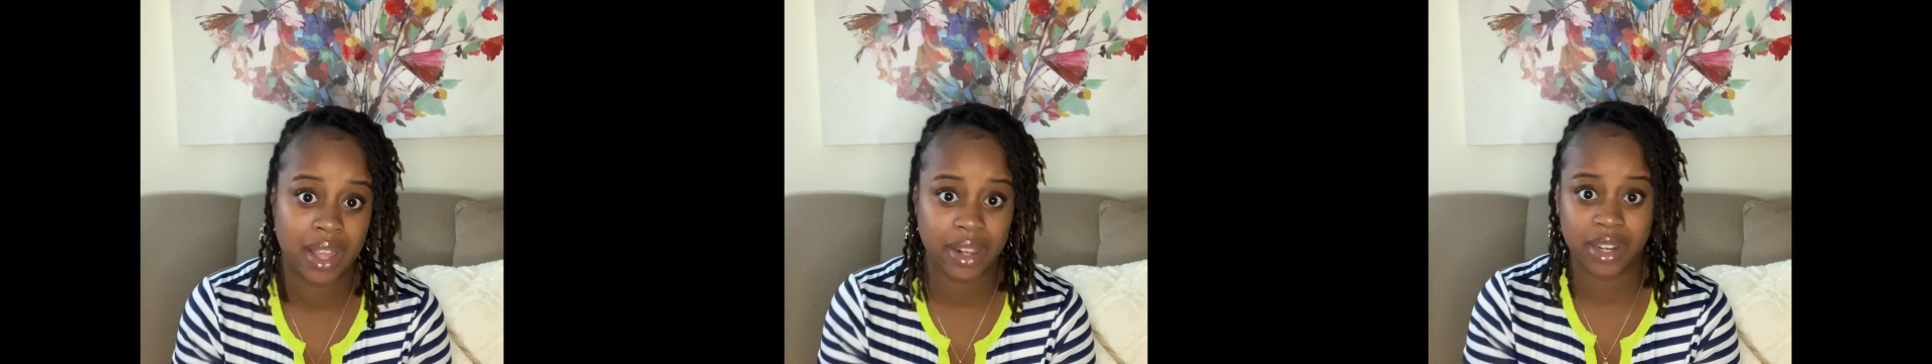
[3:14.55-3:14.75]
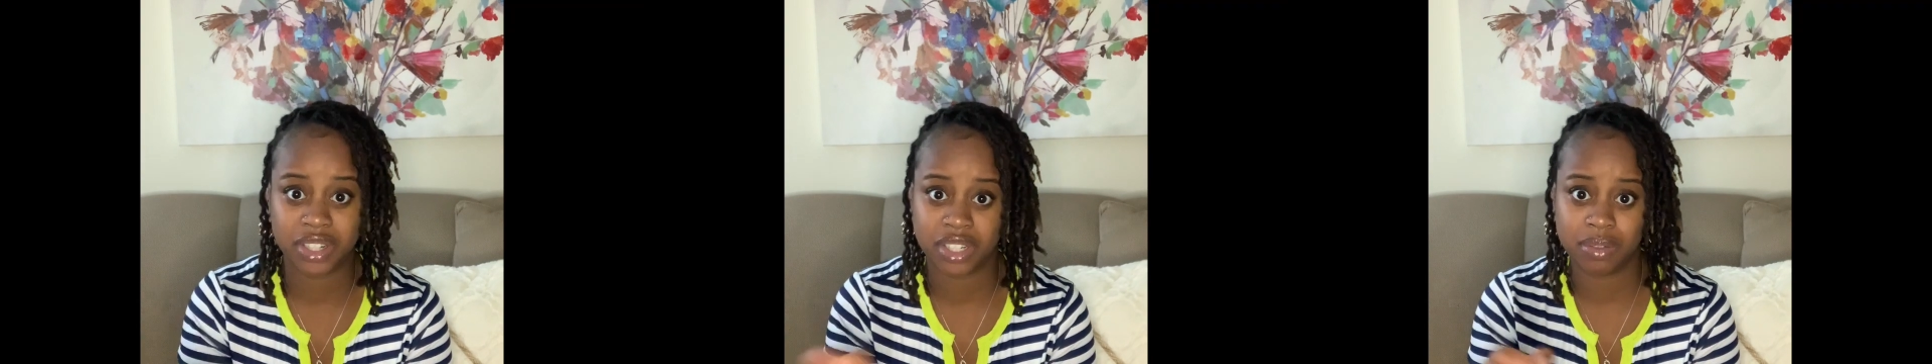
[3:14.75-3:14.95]

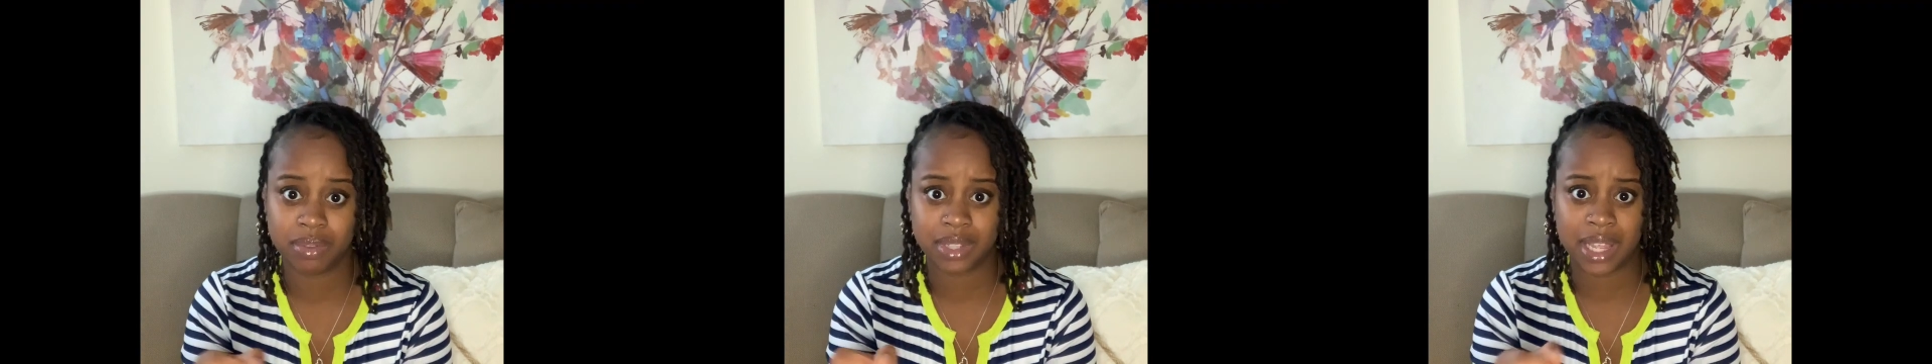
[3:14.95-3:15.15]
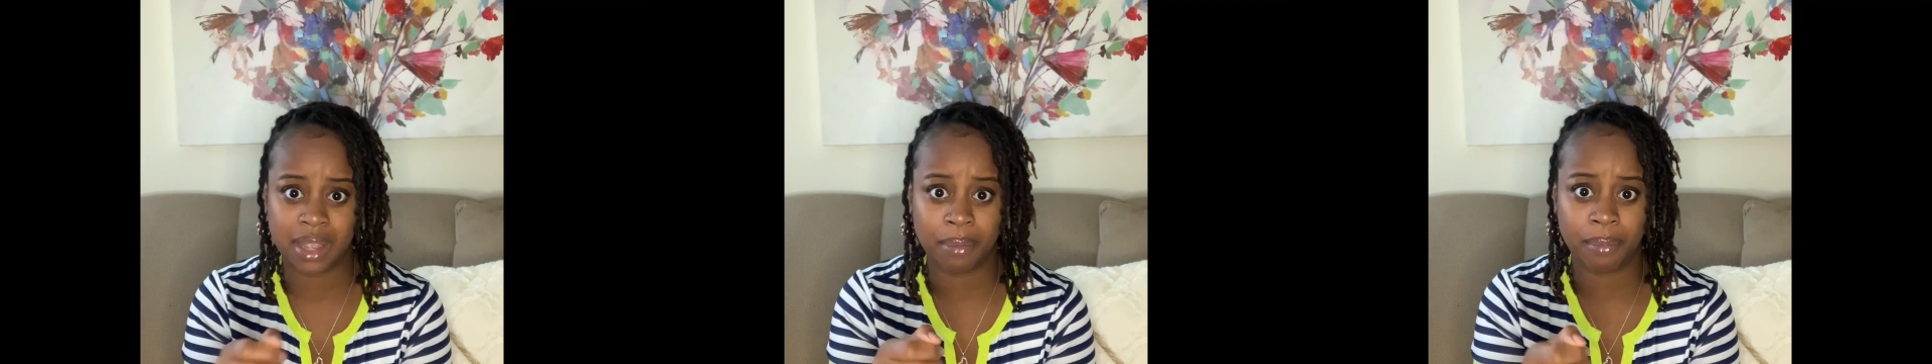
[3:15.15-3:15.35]
and she was
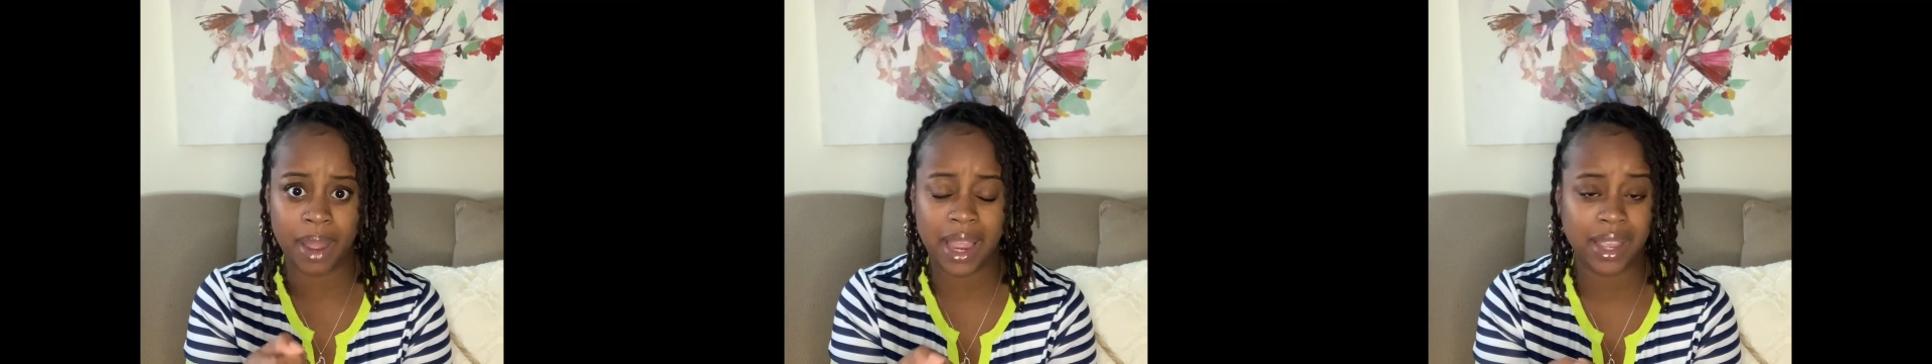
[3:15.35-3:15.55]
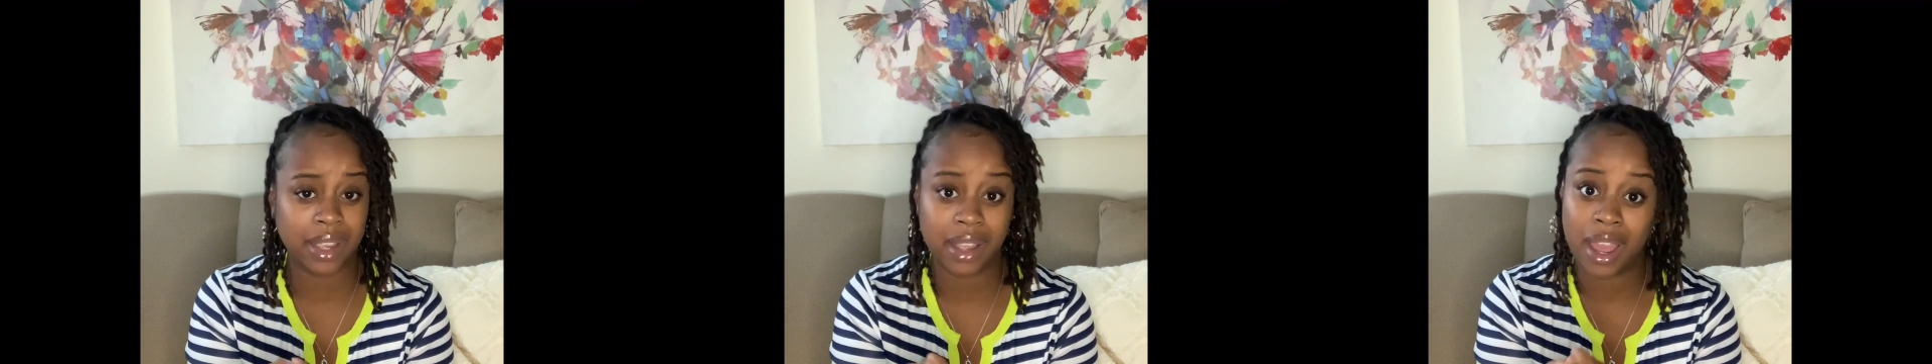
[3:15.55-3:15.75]
like,
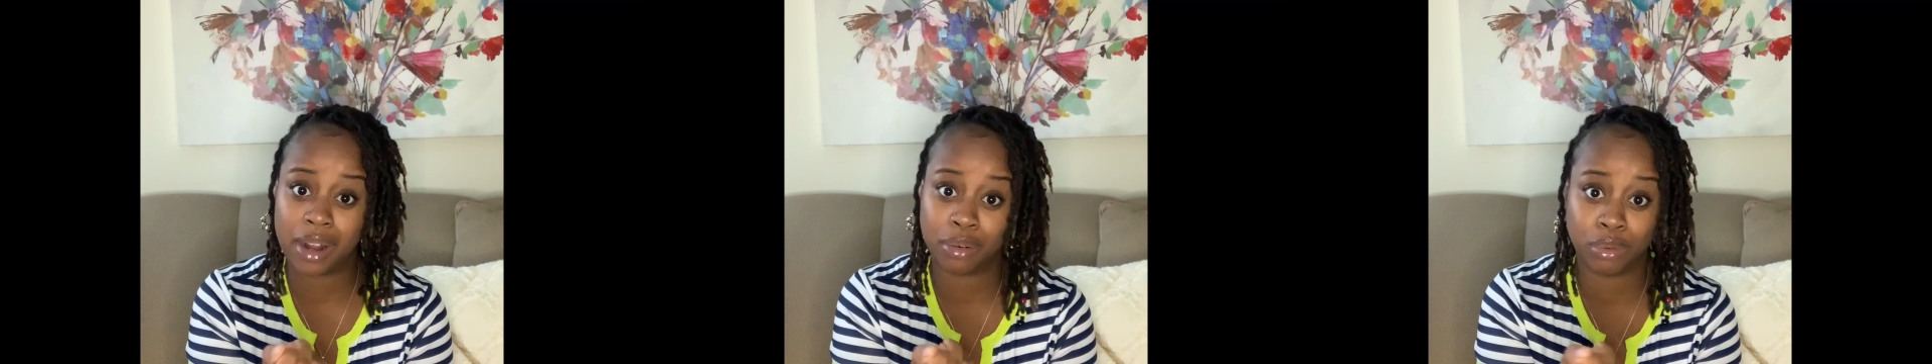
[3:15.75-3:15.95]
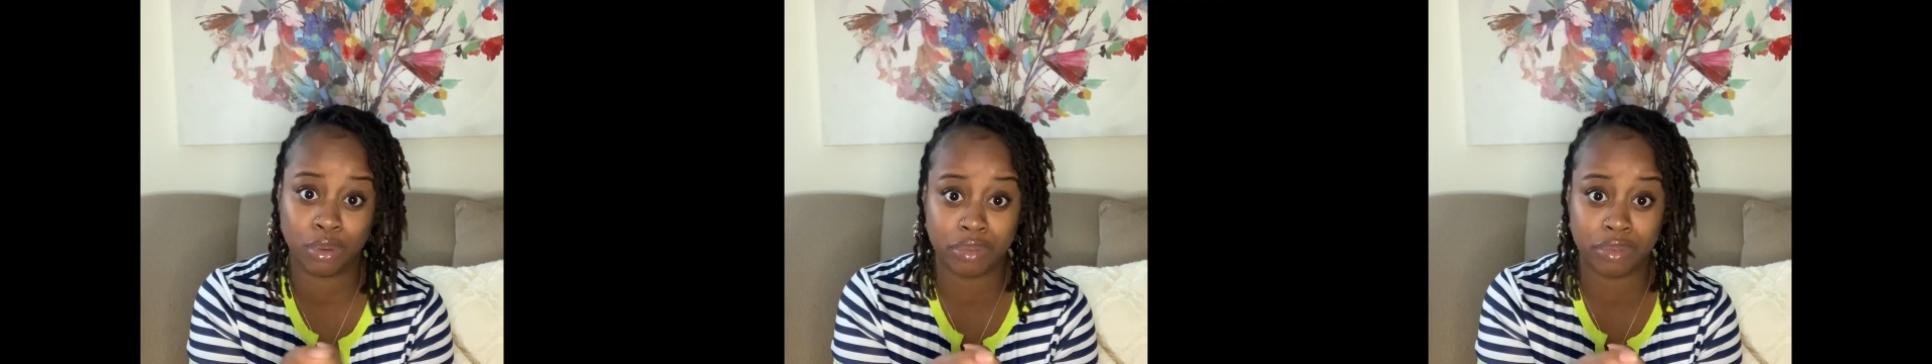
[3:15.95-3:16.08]
I don't know